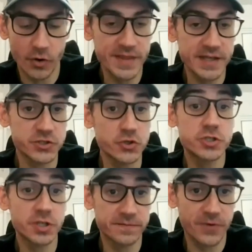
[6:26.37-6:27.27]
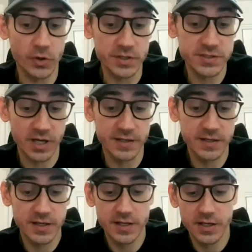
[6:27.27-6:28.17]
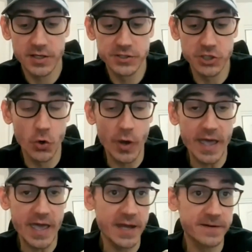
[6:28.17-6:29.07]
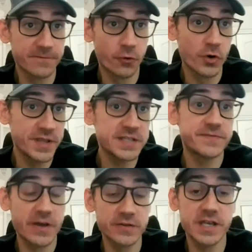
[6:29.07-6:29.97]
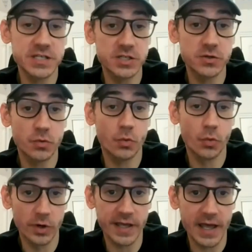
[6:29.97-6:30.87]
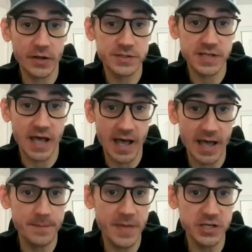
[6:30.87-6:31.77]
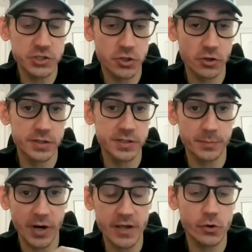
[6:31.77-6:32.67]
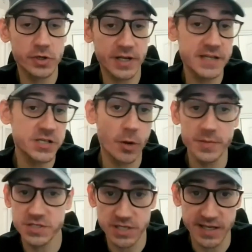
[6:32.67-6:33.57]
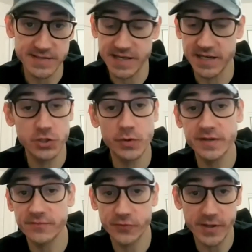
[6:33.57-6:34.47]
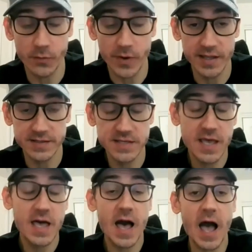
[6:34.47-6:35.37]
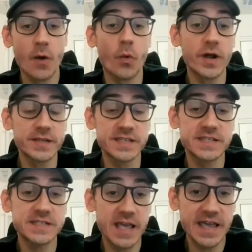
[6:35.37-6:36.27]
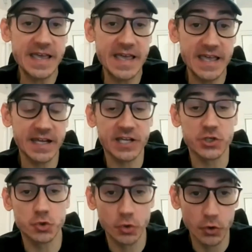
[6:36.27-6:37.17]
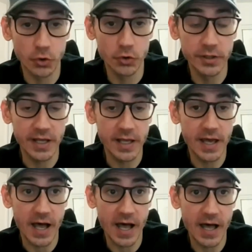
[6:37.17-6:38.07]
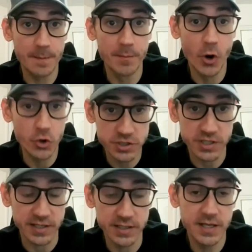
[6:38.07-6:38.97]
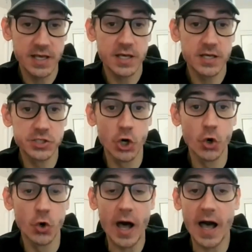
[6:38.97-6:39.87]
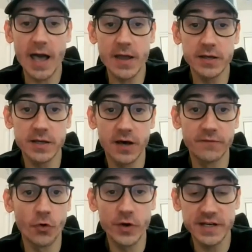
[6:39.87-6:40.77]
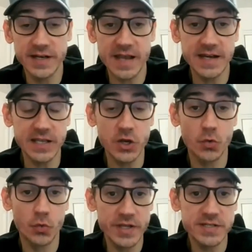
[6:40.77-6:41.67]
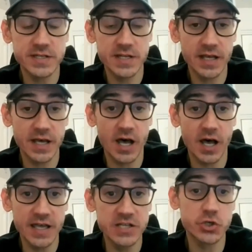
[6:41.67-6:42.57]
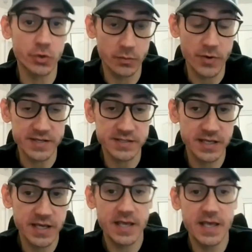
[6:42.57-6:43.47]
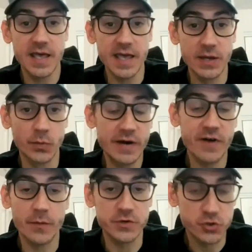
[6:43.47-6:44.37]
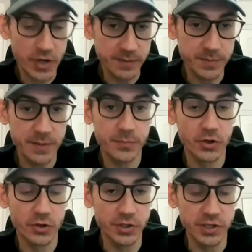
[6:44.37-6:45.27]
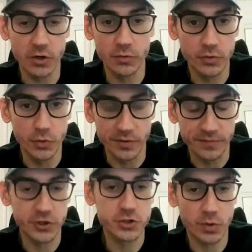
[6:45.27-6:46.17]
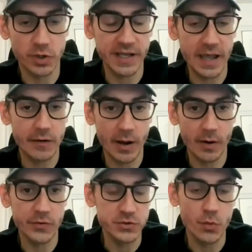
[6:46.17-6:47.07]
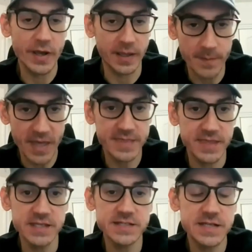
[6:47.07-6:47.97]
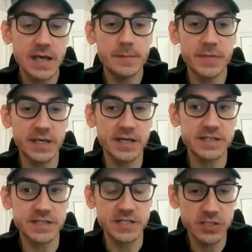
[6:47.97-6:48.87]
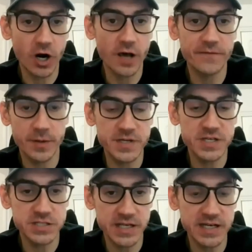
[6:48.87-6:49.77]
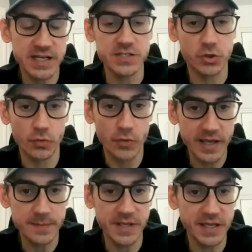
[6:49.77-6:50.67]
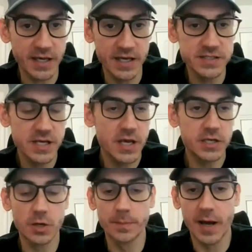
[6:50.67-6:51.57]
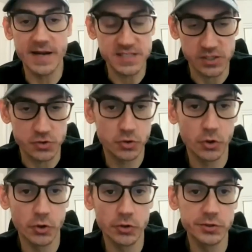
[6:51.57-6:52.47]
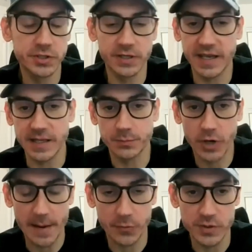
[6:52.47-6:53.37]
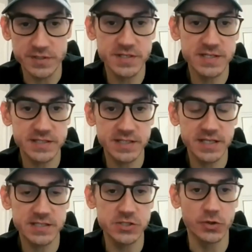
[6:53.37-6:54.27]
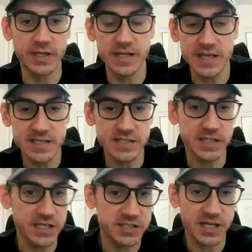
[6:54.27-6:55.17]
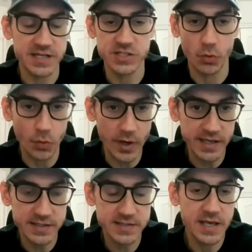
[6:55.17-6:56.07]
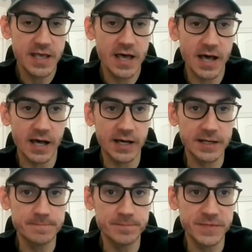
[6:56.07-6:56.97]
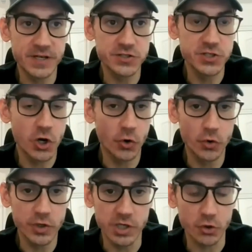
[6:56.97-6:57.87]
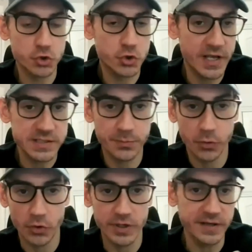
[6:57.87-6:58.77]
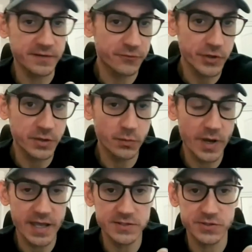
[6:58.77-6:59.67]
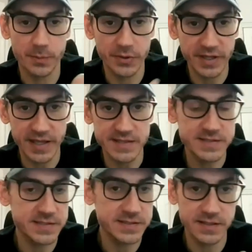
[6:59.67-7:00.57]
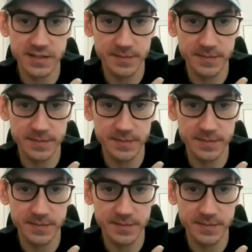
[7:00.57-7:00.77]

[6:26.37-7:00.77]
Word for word: or that you should focus on. So and for this foundation workouts, I made sure to prioritize all machines. I didn't do any free weights. I wanted to stay in a controlled uh, motion so I avoided any risk, uh, injury risk. And whenever I would train people, you know, who are first working out, I'd always recommend this because to start off on a machine is great because your body's controlled, you're getting proper resistance, you can easily adjust the weight. Uh, there's no, you know, transporting free weights or plates